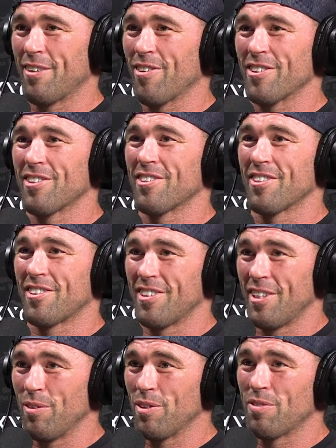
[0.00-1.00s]
It wasn't that
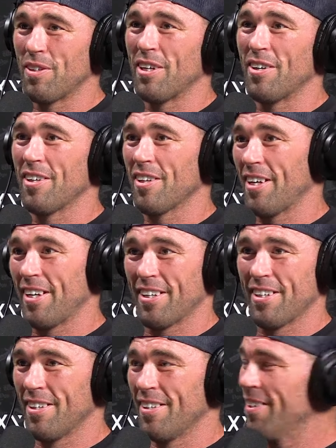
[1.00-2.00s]
he was very like Chuck
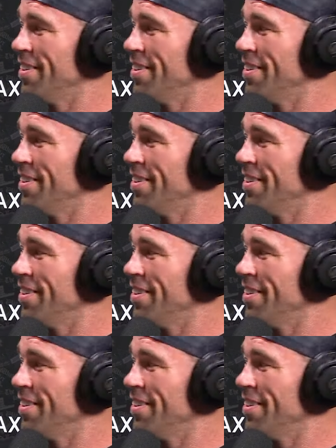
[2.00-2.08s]
Liddell.